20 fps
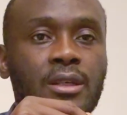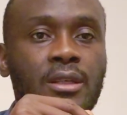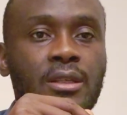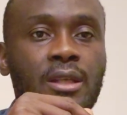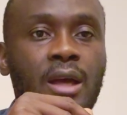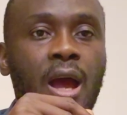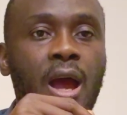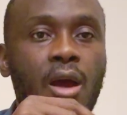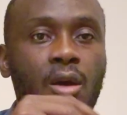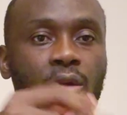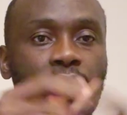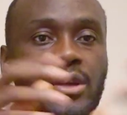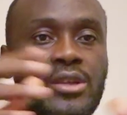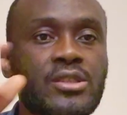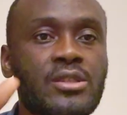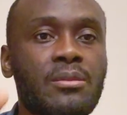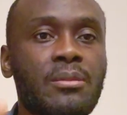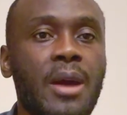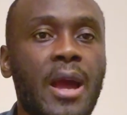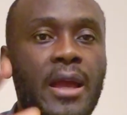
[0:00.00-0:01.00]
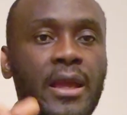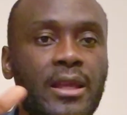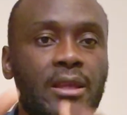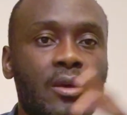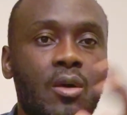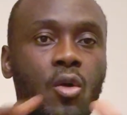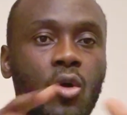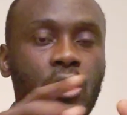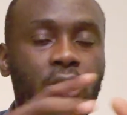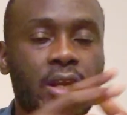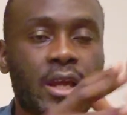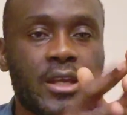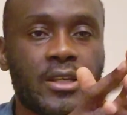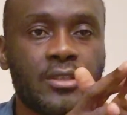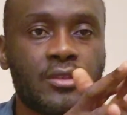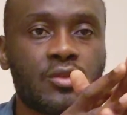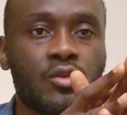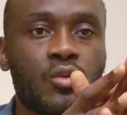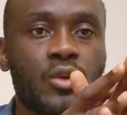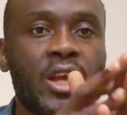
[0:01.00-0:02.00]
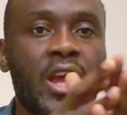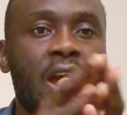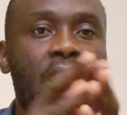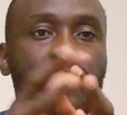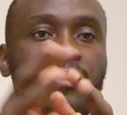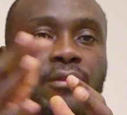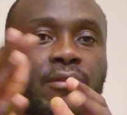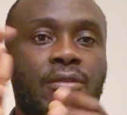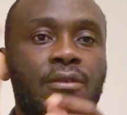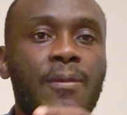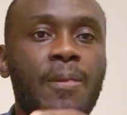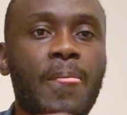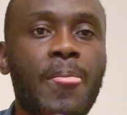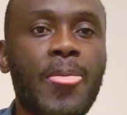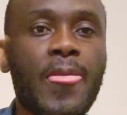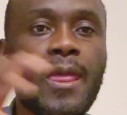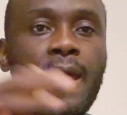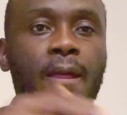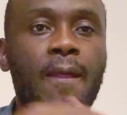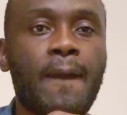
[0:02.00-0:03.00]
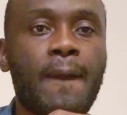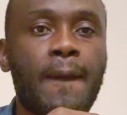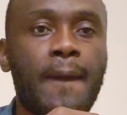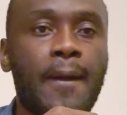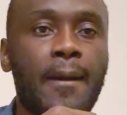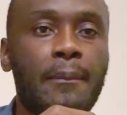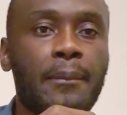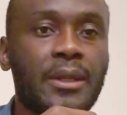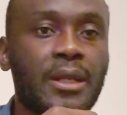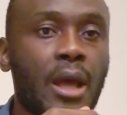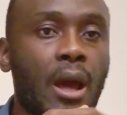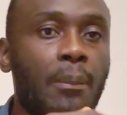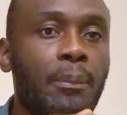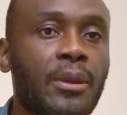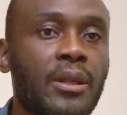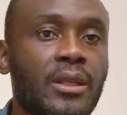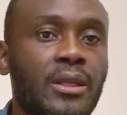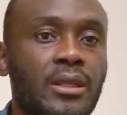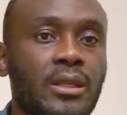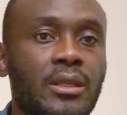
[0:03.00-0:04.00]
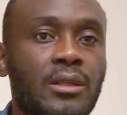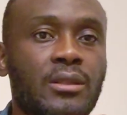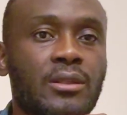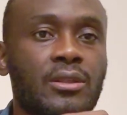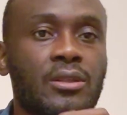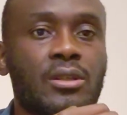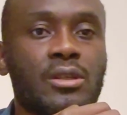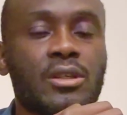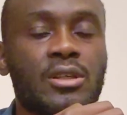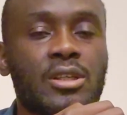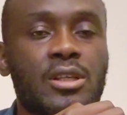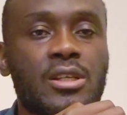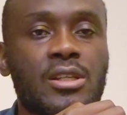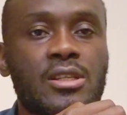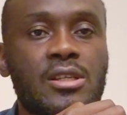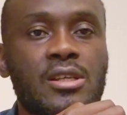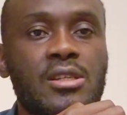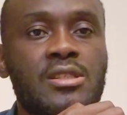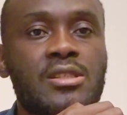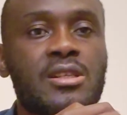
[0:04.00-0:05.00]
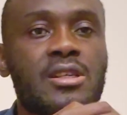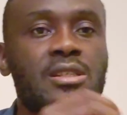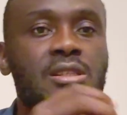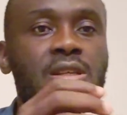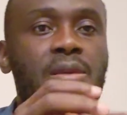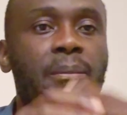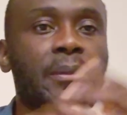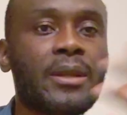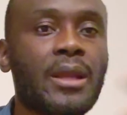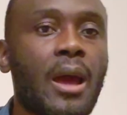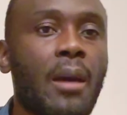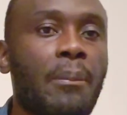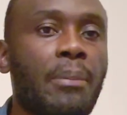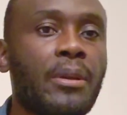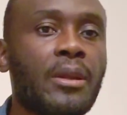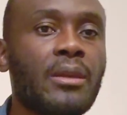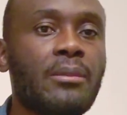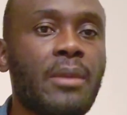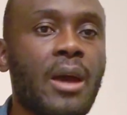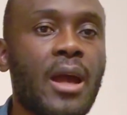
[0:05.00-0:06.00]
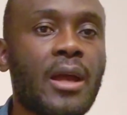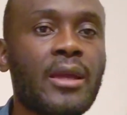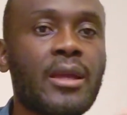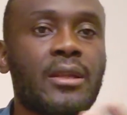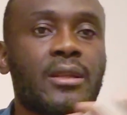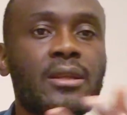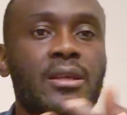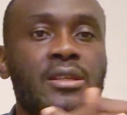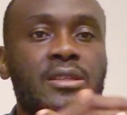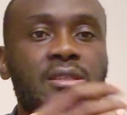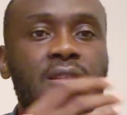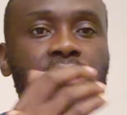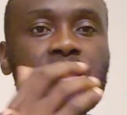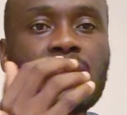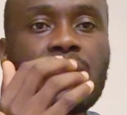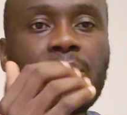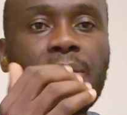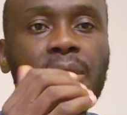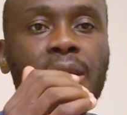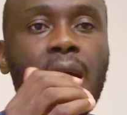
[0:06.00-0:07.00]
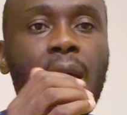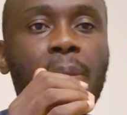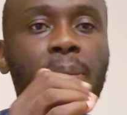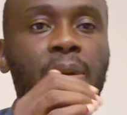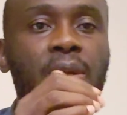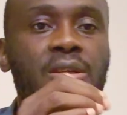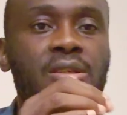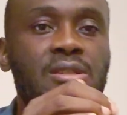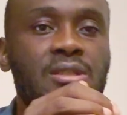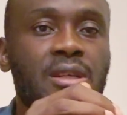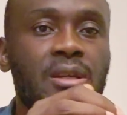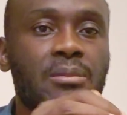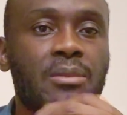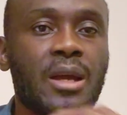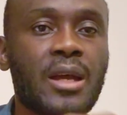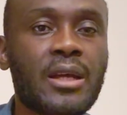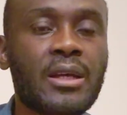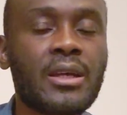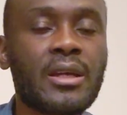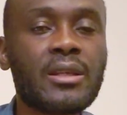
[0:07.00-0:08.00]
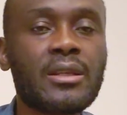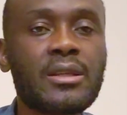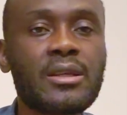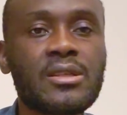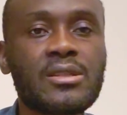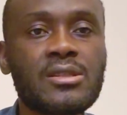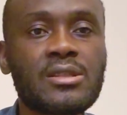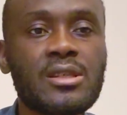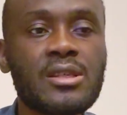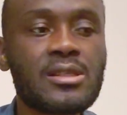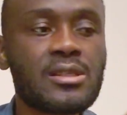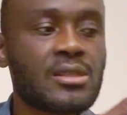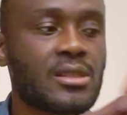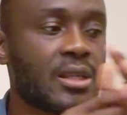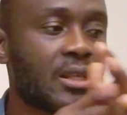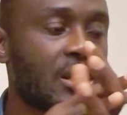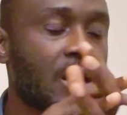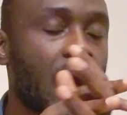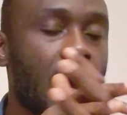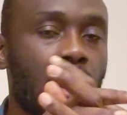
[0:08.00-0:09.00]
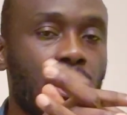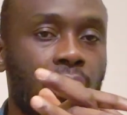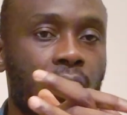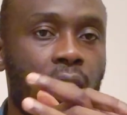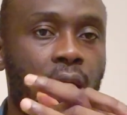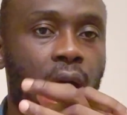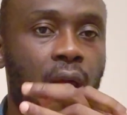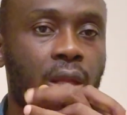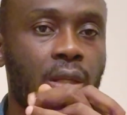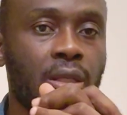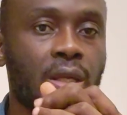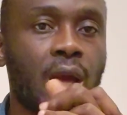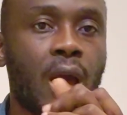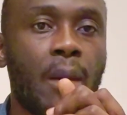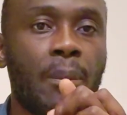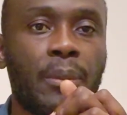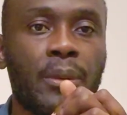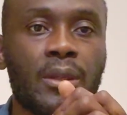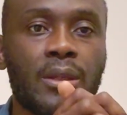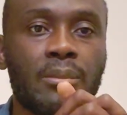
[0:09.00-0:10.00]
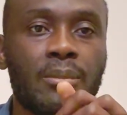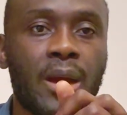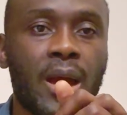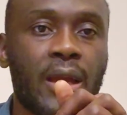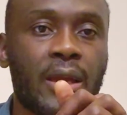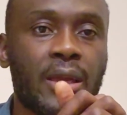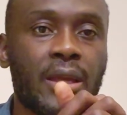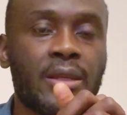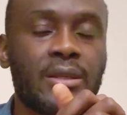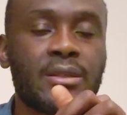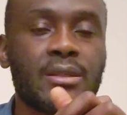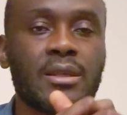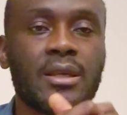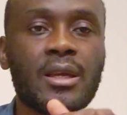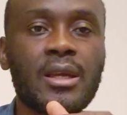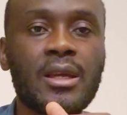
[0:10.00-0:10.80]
how is the market organized? Do we have a monopoly? Is this a monopoly market? Is it a monopolistic market? Is this an oligopoly market?